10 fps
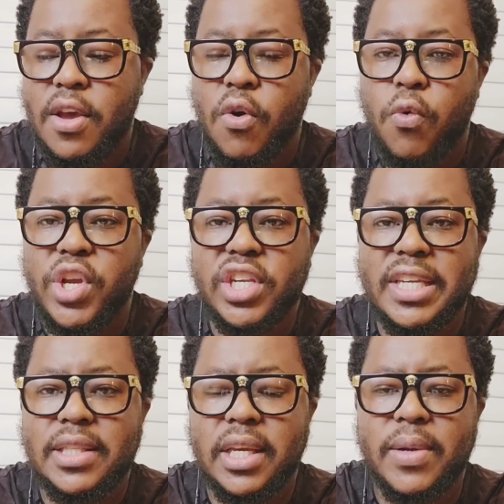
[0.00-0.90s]
which
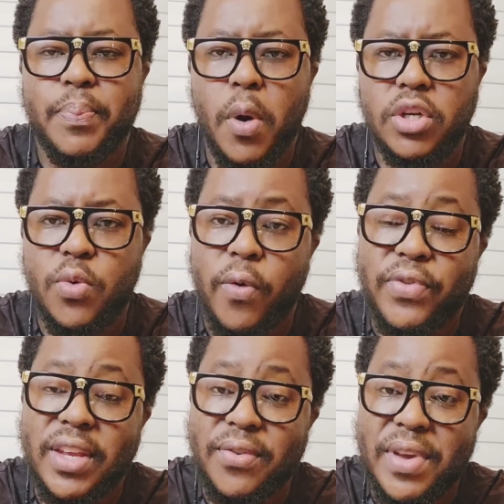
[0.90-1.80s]
is the report of
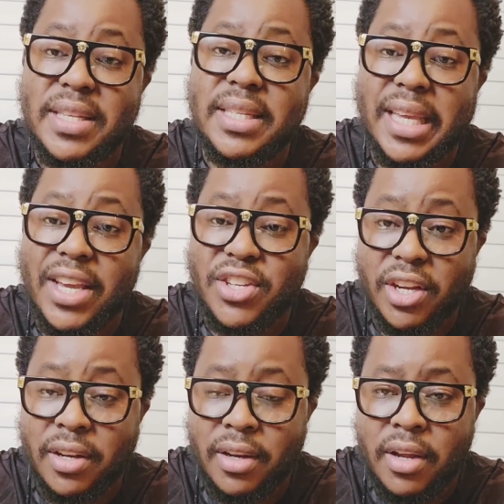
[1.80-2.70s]
the
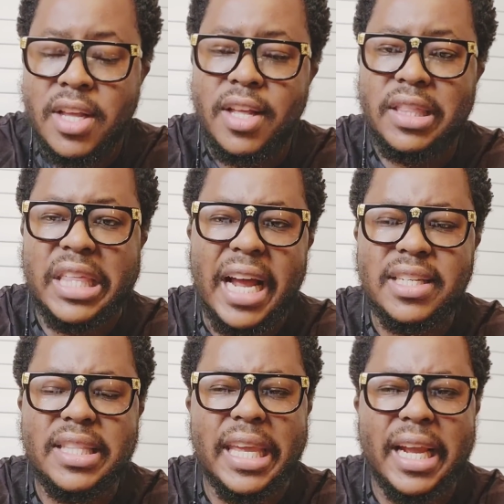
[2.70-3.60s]
investigation that
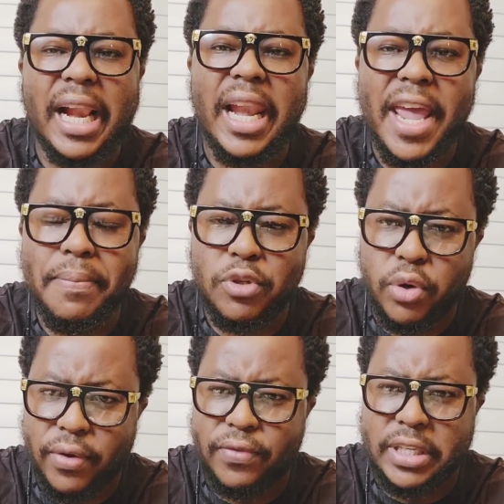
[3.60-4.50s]
they claim to
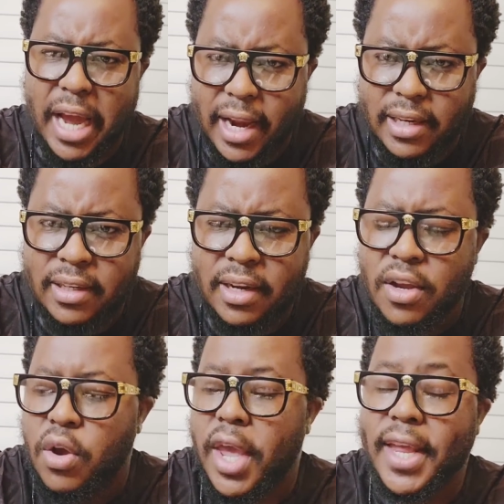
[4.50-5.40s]
have done,
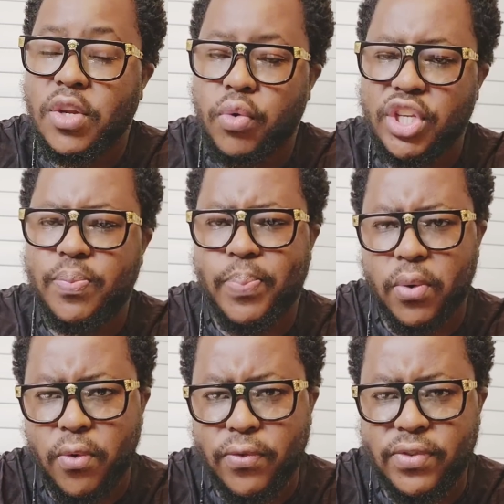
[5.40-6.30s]
and which
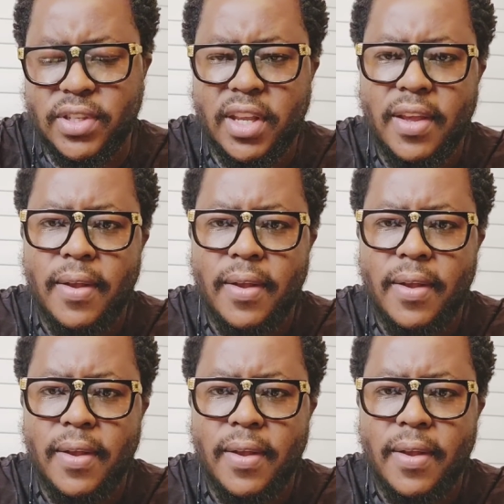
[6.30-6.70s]
proves